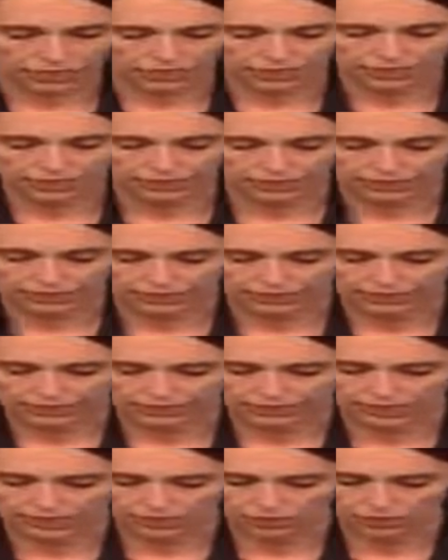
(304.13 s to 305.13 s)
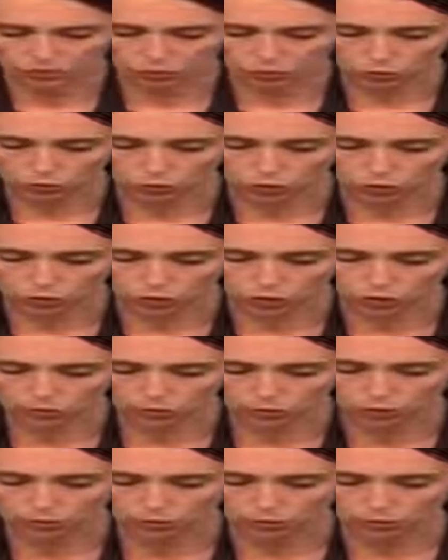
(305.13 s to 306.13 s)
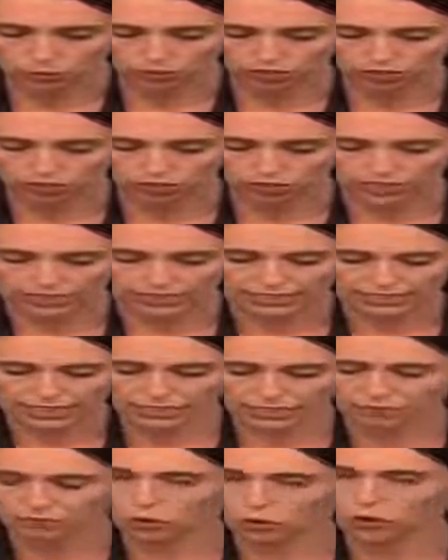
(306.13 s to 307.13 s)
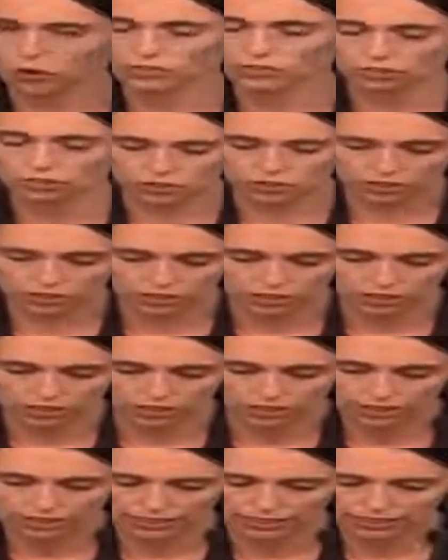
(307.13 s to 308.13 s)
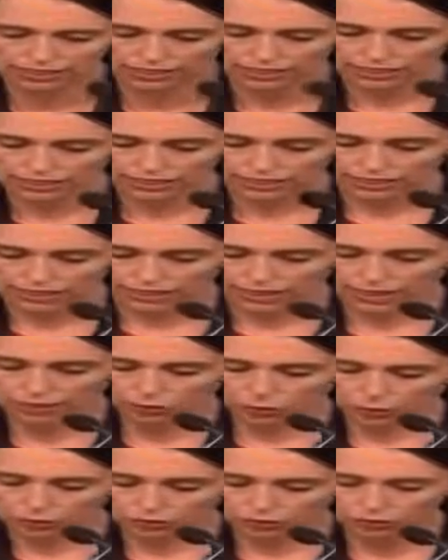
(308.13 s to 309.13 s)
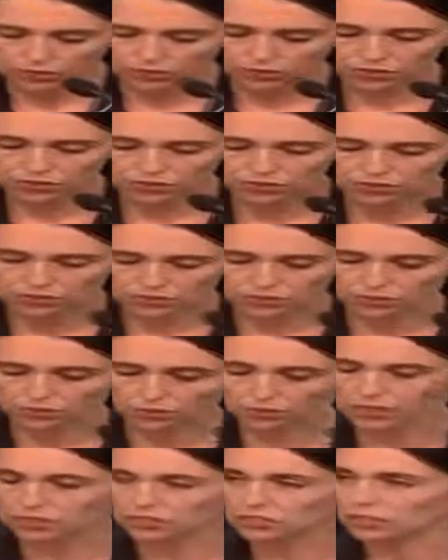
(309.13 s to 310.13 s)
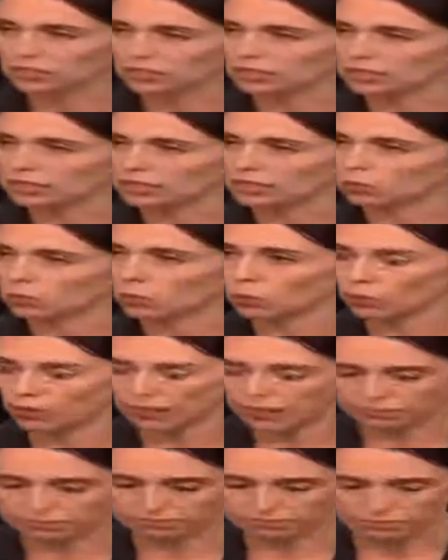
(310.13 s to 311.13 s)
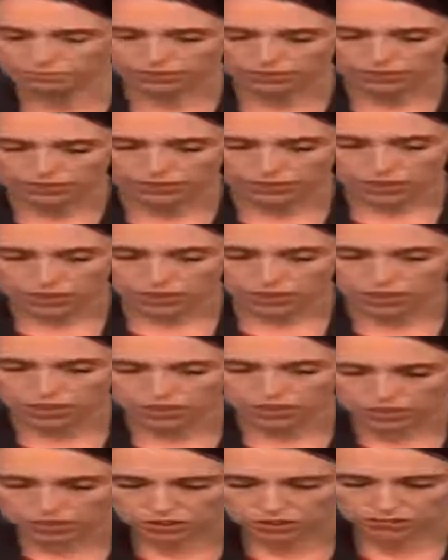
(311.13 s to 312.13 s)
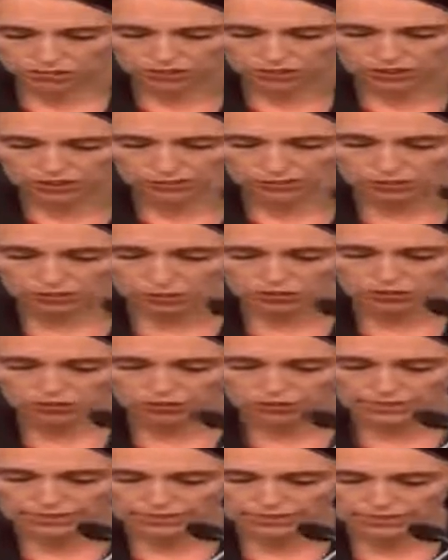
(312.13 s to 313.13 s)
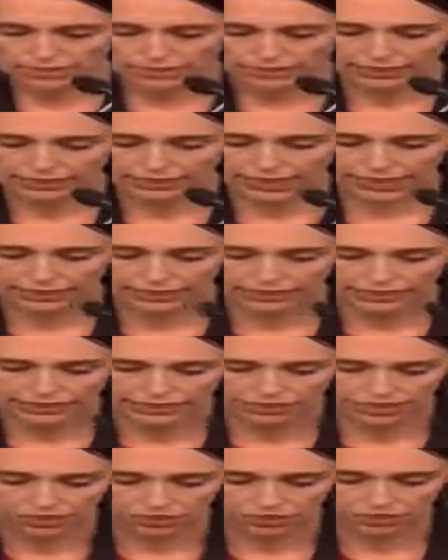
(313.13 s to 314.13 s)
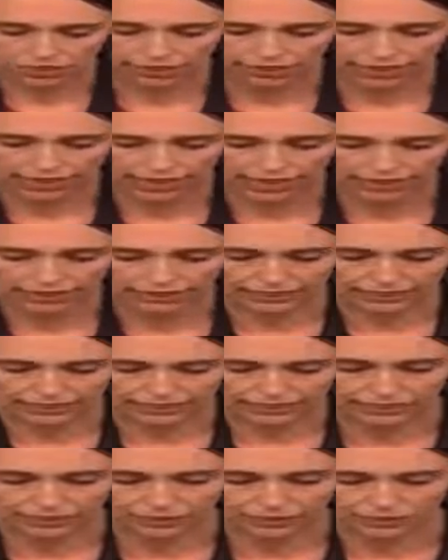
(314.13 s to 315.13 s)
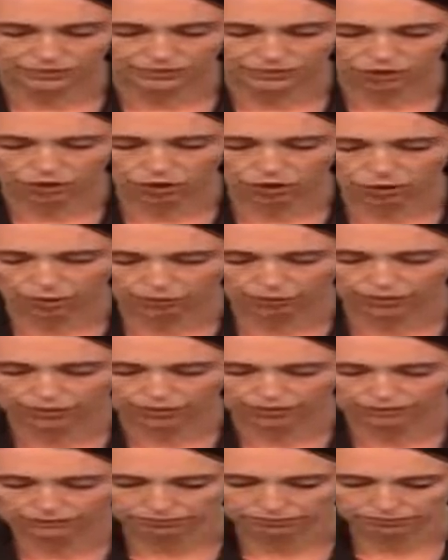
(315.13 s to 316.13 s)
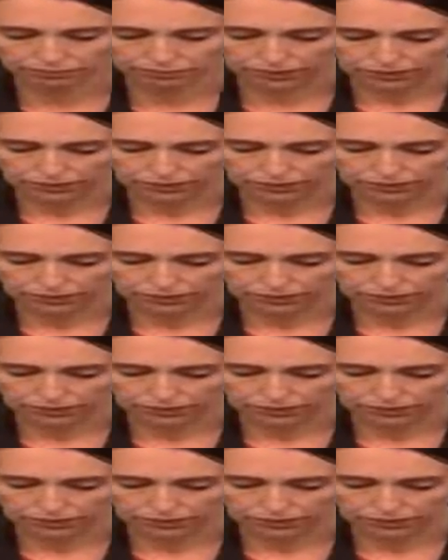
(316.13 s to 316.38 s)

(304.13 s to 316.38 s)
Air New Zealand has cancelled all turboprop flights out of Christchurch tonight and will review the situation in the morning. Jet services both domestically and internationally are continuing to operate.